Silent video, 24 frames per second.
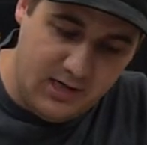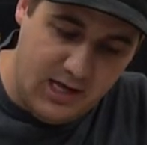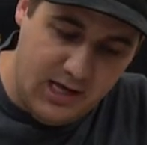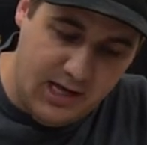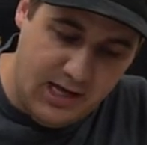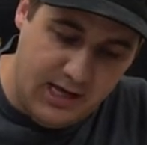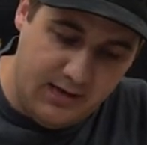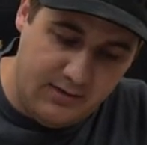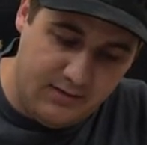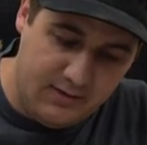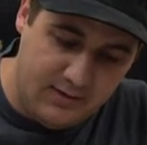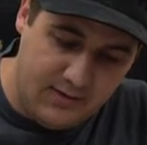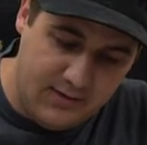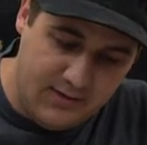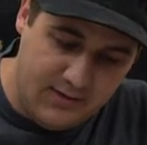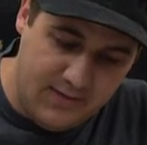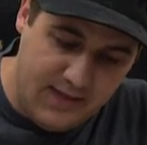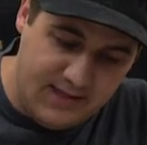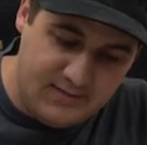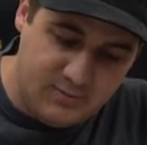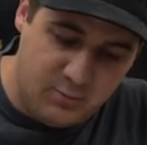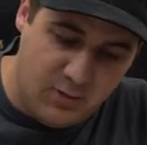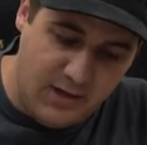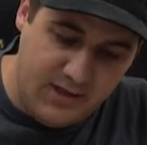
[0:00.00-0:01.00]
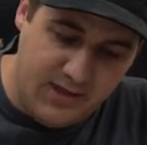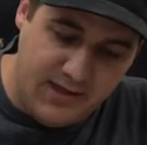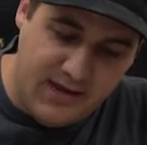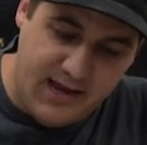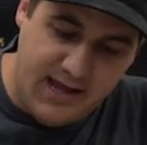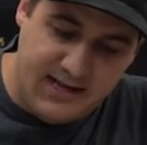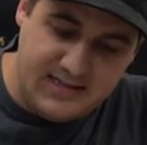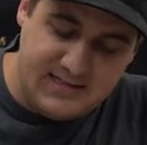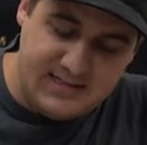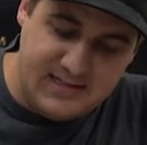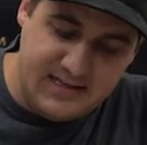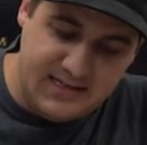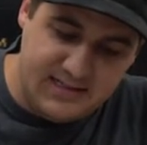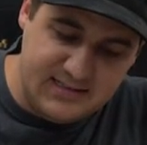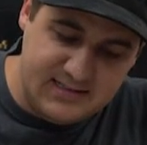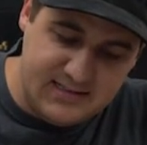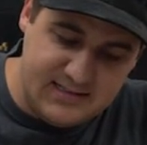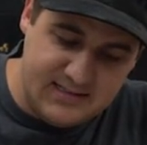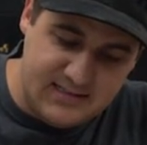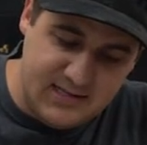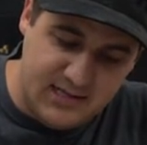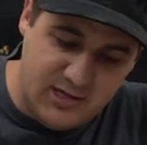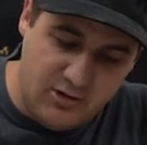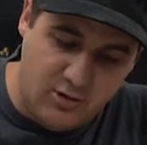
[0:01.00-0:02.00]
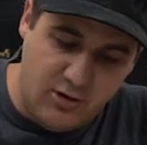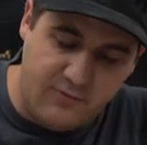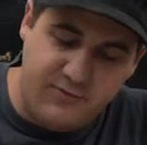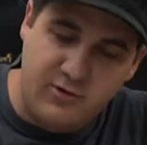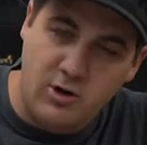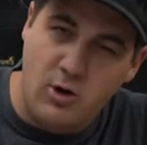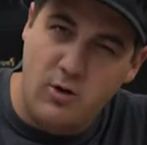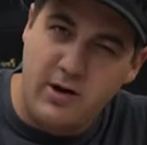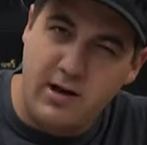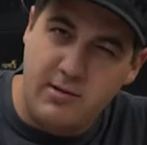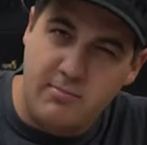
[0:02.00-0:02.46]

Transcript: Uh, that's one of the nice things is that you don't have to go in